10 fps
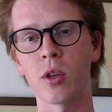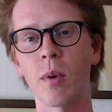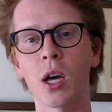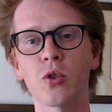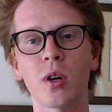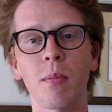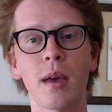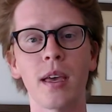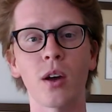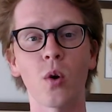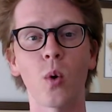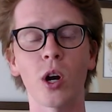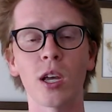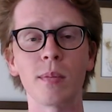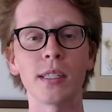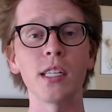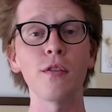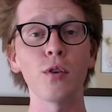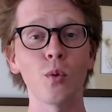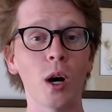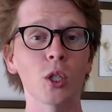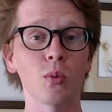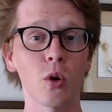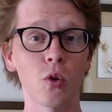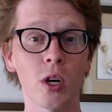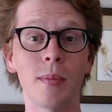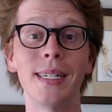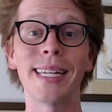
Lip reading: the Monterey Bay Aquarium Seafood Watch program